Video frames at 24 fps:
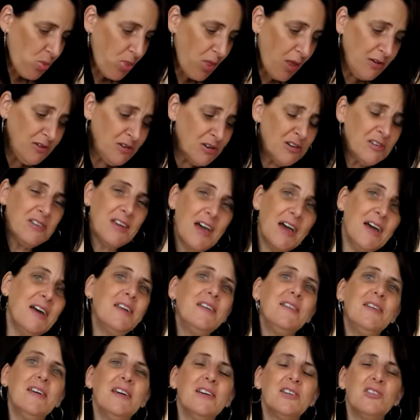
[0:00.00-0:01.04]
You can
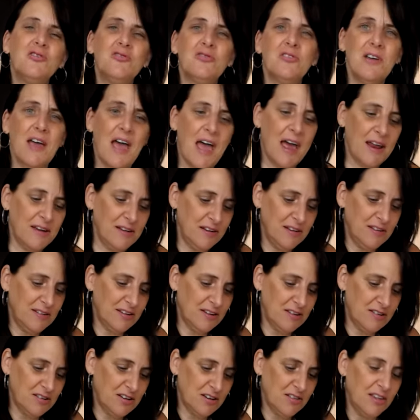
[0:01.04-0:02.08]
add extra add-ins
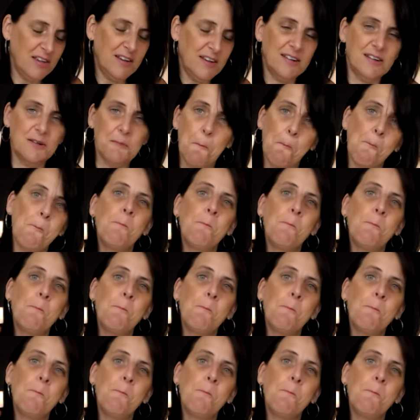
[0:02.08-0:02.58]
into this.